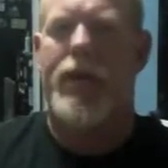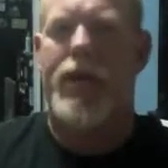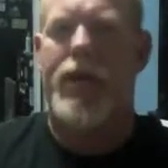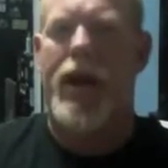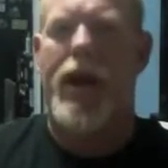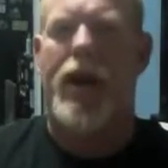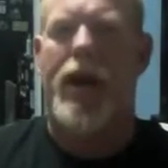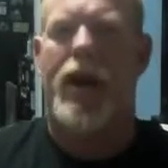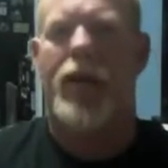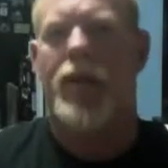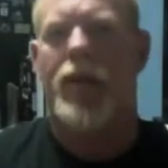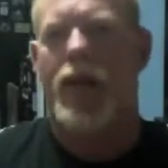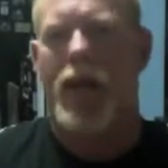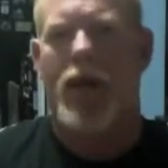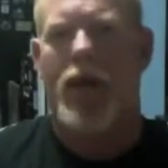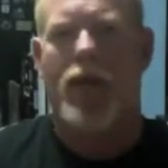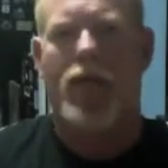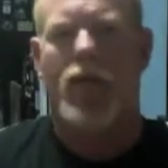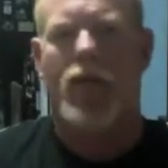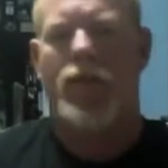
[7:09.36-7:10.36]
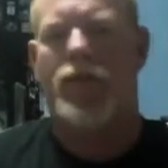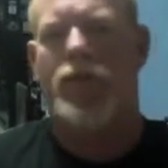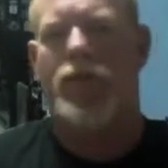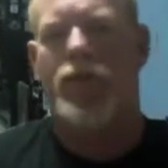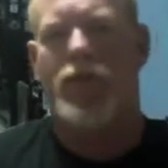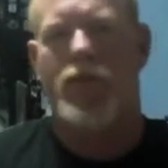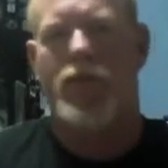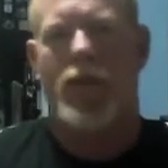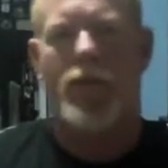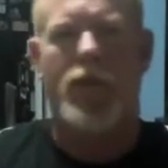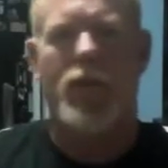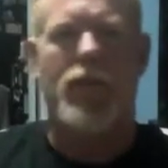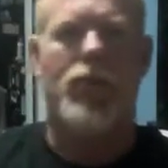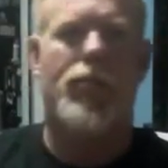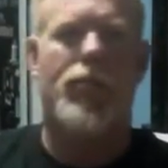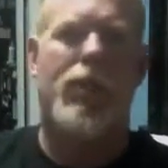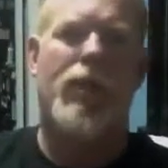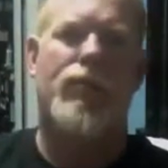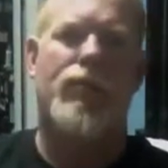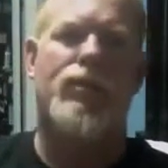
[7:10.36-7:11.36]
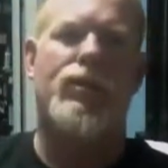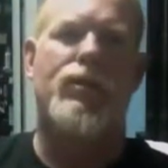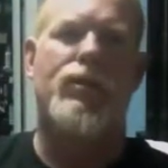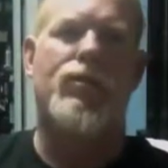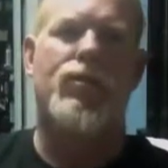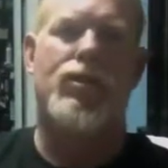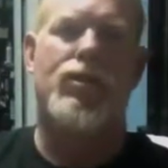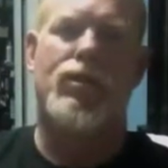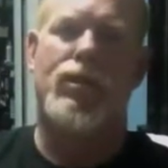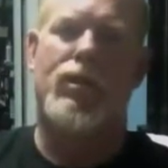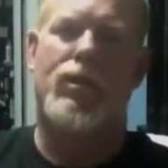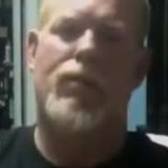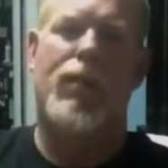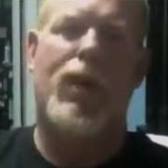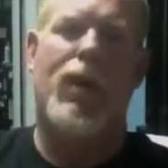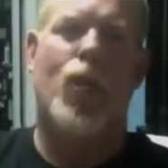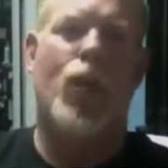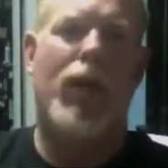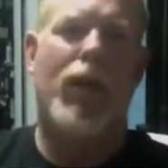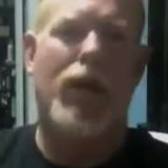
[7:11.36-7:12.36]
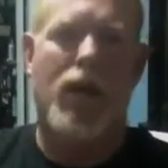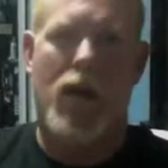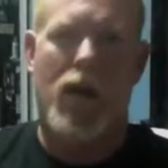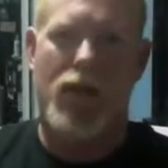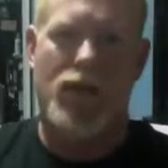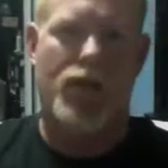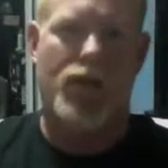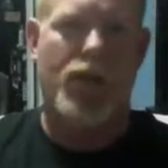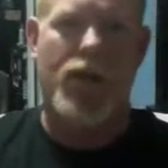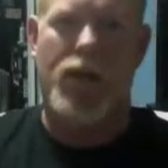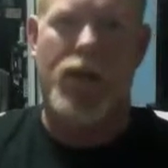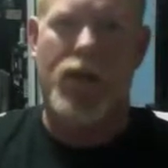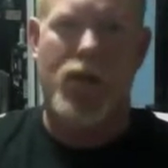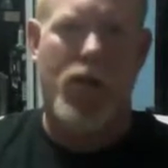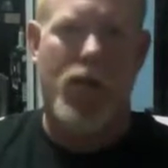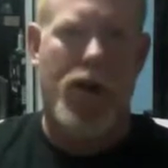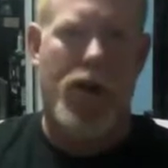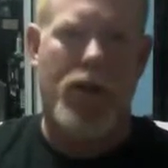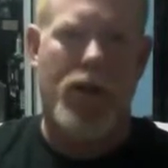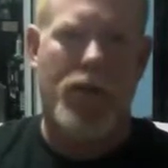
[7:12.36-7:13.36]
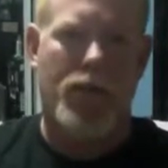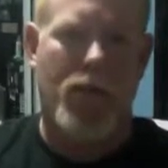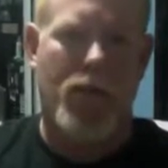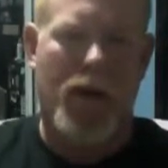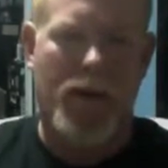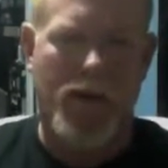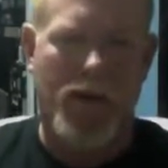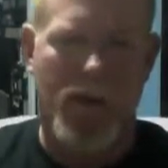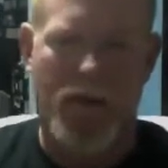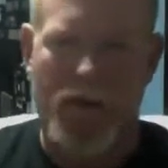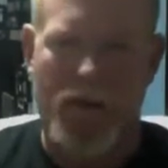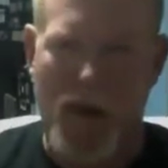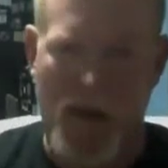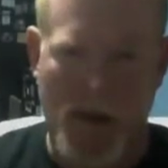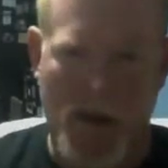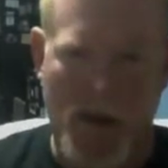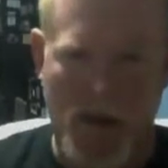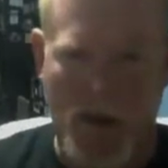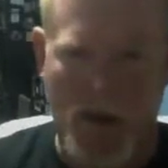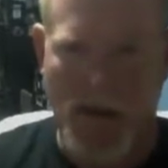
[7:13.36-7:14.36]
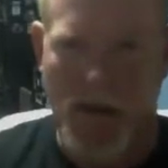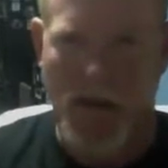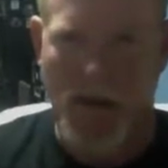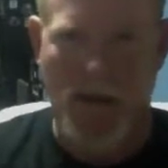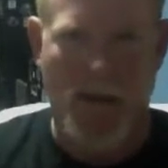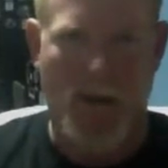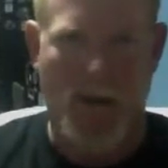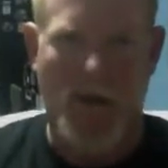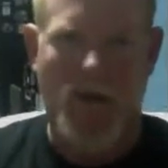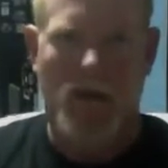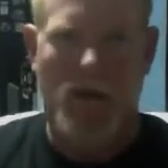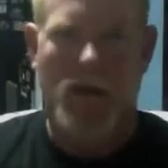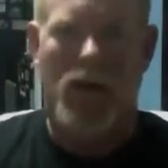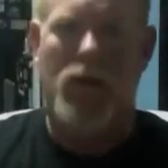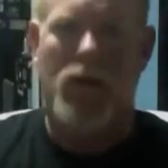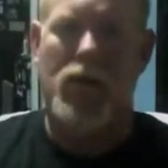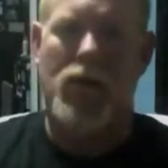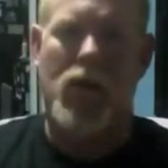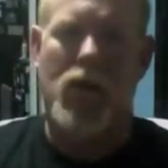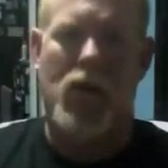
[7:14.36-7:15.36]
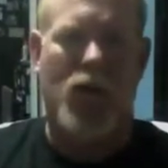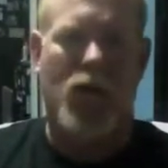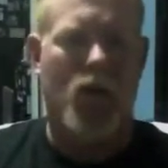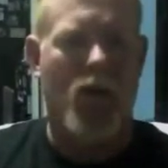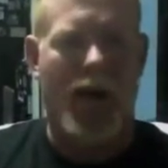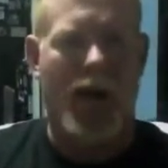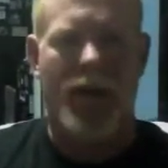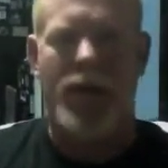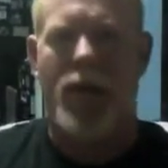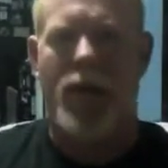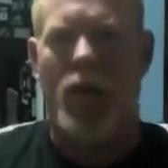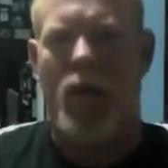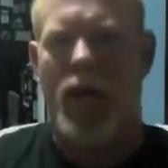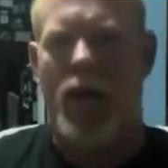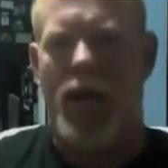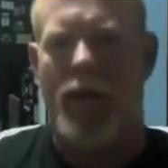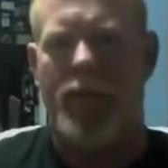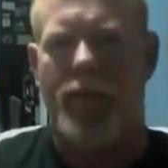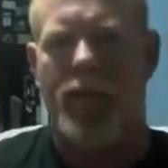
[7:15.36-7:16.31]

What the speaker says: guy. I mean, I don't know if some of you may have seen my weight loss video that I'm in the process of losing quite a bit of weight.